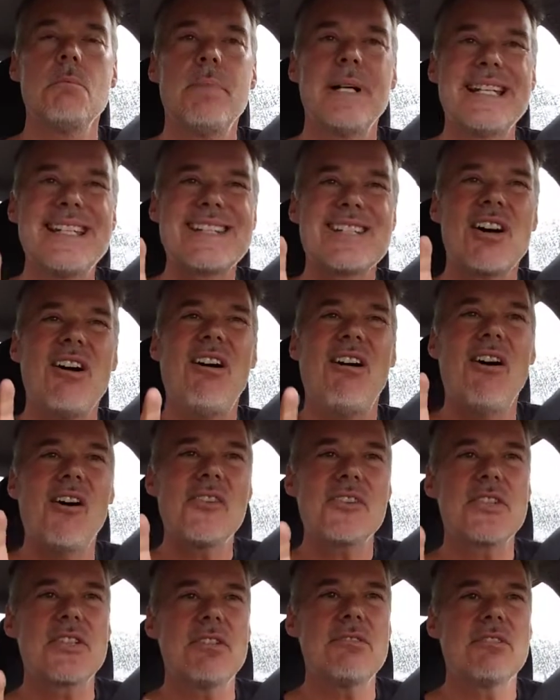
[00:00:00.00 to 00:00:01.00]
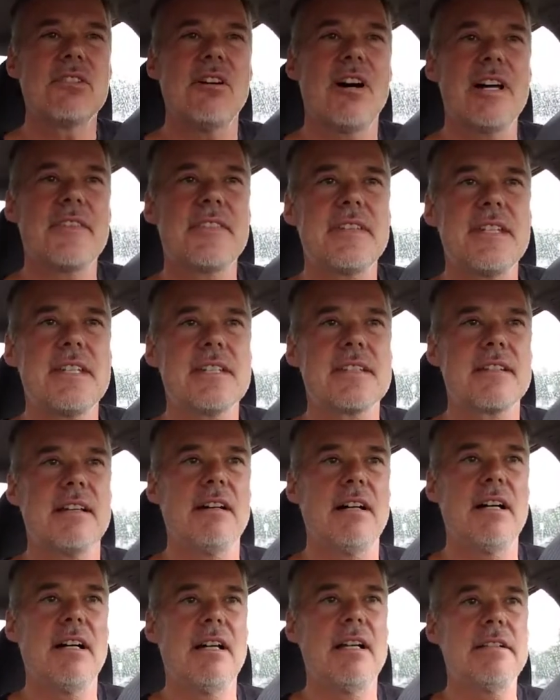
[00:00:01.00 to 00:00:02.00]
But he's also got these
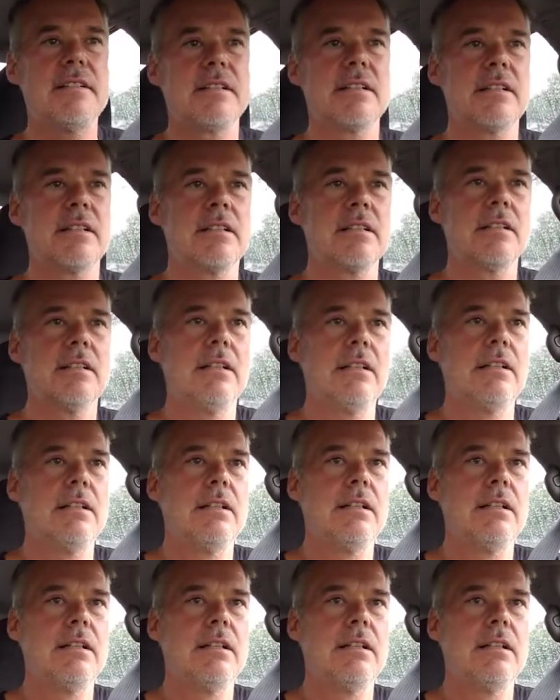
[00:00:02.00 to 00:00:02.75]
other